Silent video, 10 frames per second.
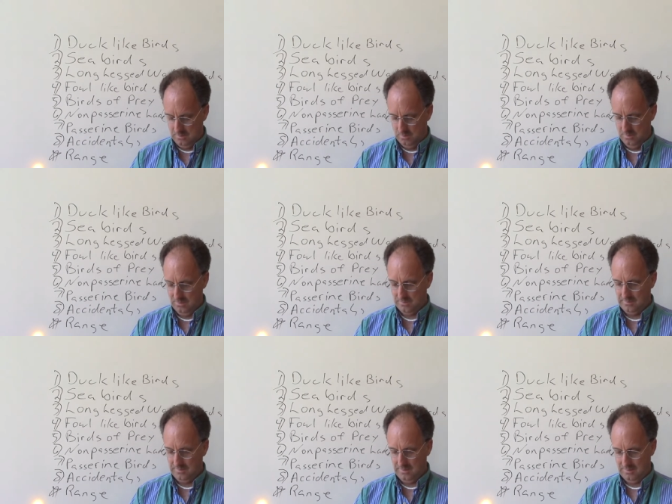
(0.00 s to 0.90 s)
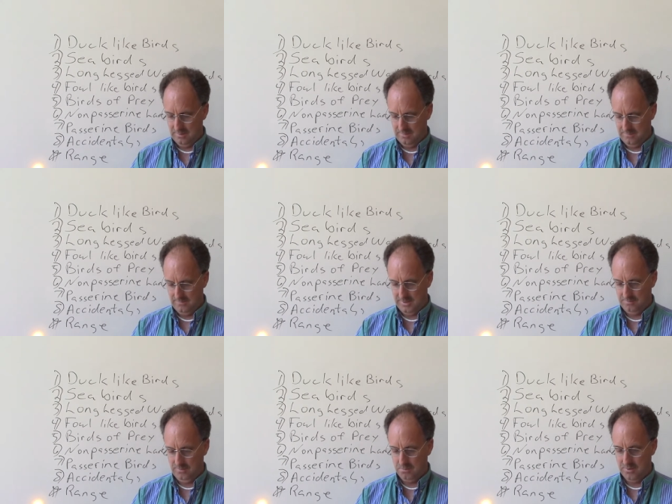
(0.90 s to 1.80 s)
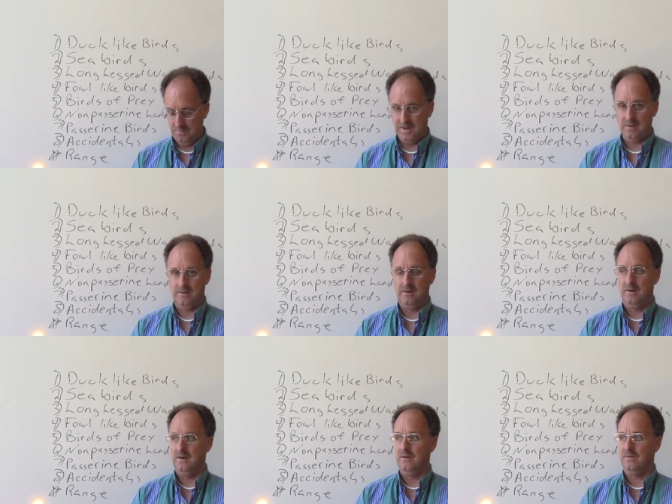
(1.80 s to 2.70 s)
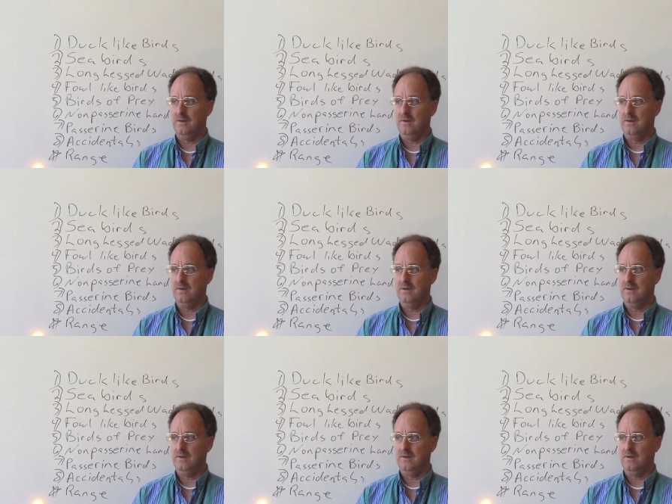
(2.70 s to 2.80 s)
will return if you put them out there as